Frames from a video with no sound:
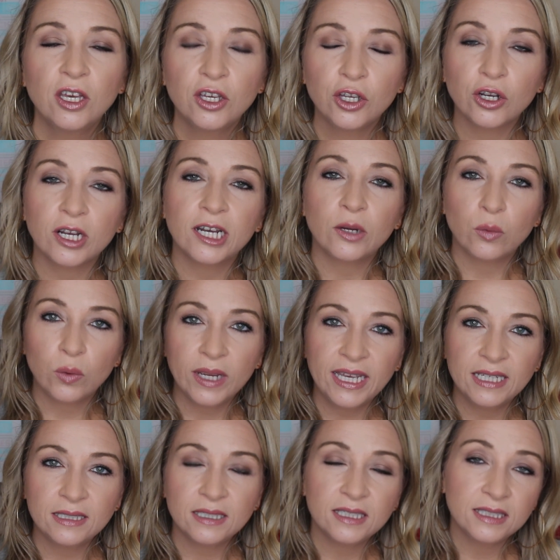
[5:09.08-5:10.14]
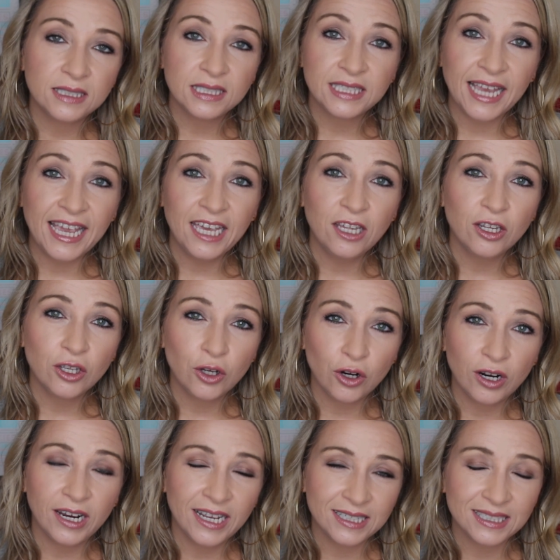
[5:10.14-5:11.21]
you're gonna reinstate
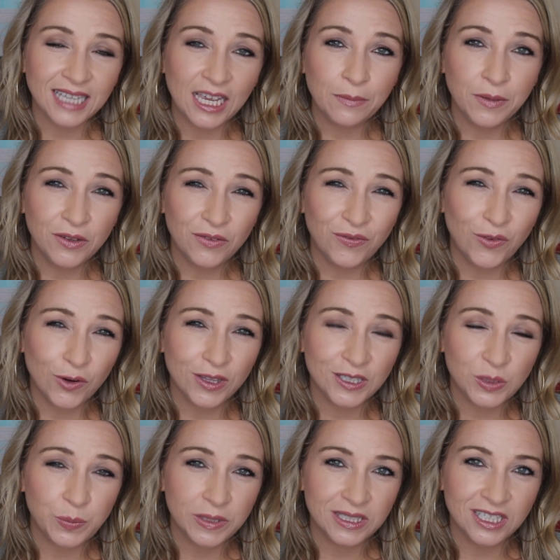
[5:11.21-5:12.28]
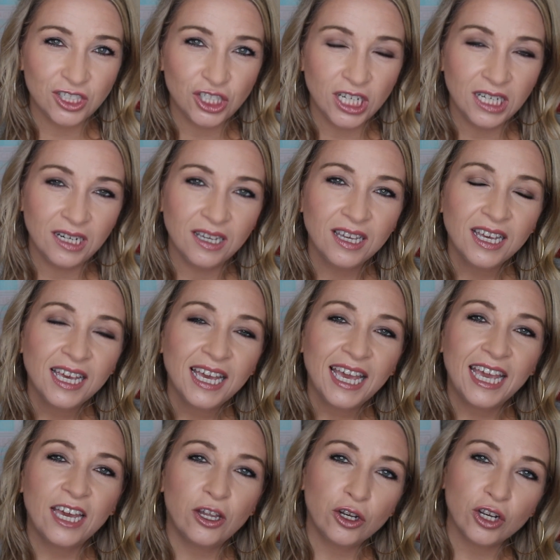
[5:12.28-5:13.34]
your excitement for this position,
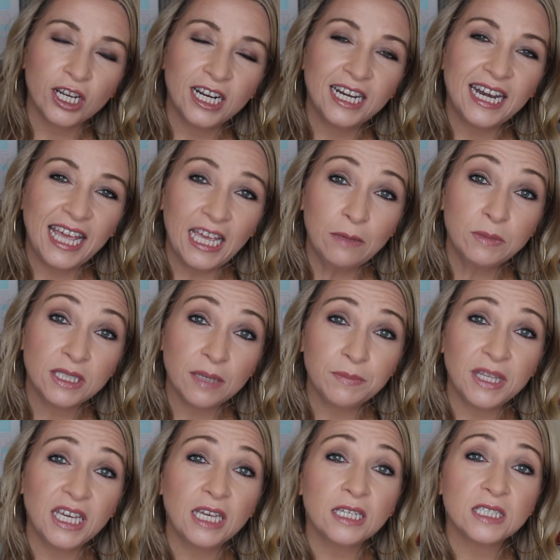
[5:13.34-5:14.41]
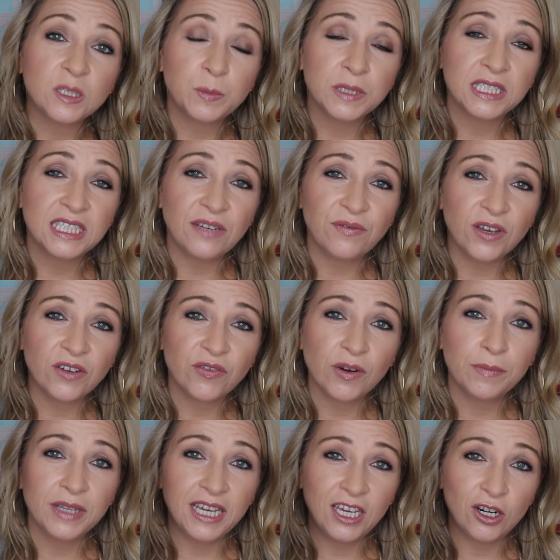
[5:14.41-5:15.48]
and you're gonna name something specific
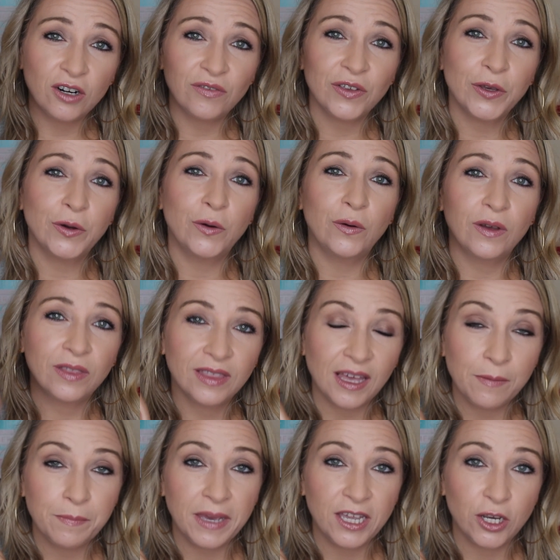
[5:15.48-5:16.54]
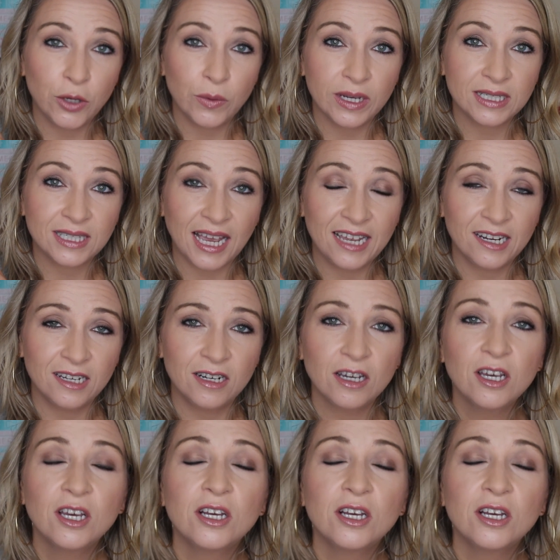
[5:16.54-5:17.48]
from the interview that made you excited.